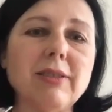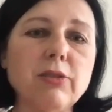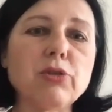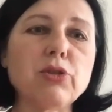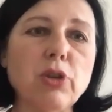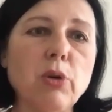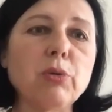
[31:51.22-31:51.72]

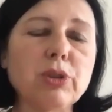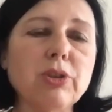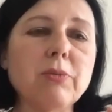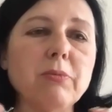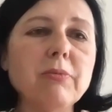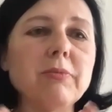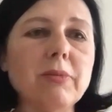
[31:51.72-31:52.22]
sold
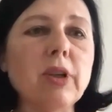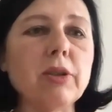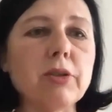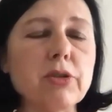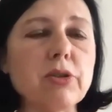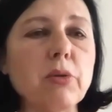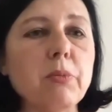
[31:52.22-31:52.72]

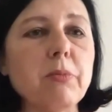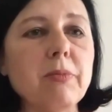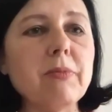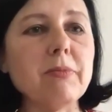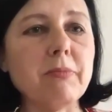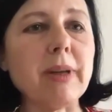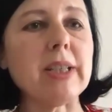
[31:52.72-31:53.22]

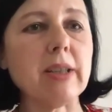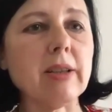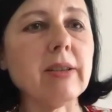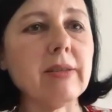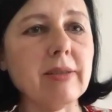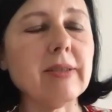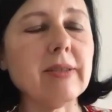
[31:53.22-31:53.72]
also
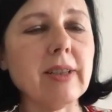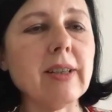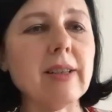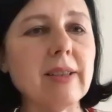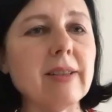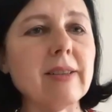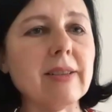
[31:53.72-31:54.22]
better,
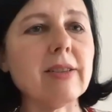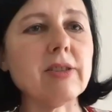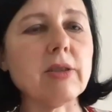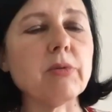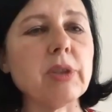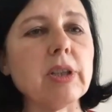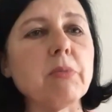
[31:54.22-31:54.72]

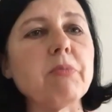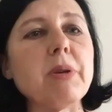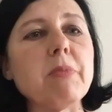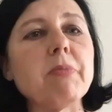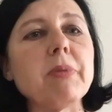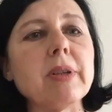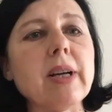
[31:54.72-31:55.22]
so that the
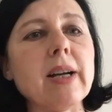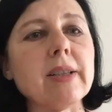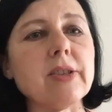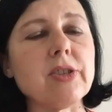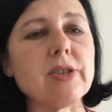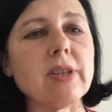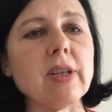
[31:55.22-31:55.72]
people
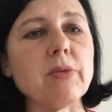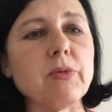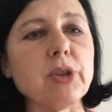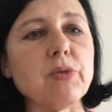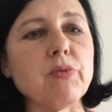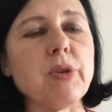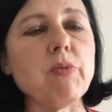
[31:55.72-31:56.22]
understand
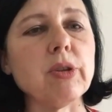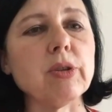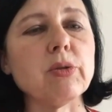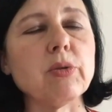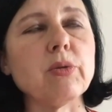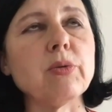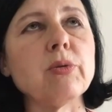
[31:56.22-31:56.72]
what we
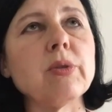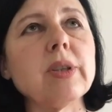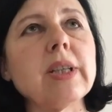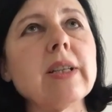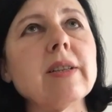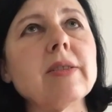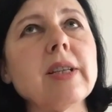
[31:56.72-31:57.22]
want to
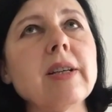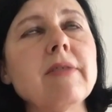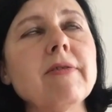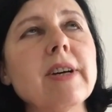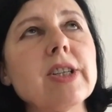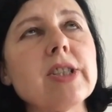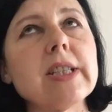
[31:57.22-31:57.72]

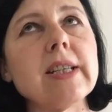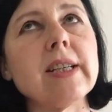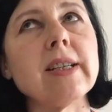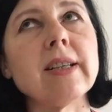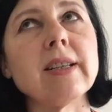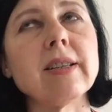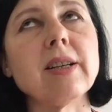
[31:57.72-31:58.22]
invest
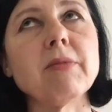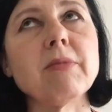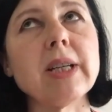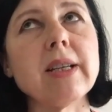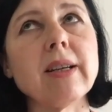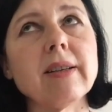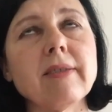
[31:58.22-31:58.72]
in and
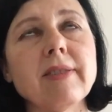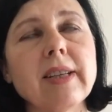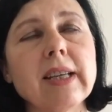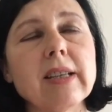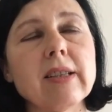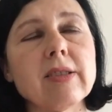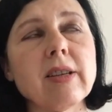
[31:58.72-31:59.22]
many other
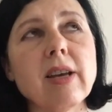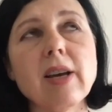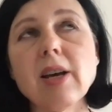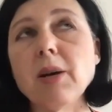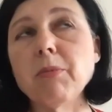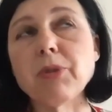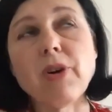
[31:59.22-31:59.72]
things.
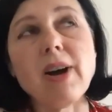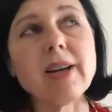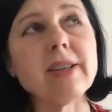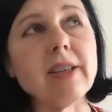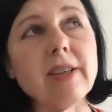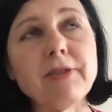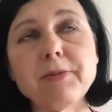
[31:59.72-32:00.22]

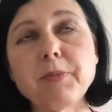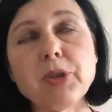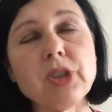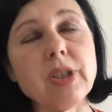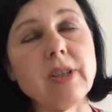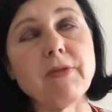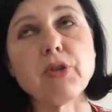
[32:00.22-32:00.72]
Proactive,
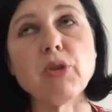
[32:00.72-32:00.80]
positive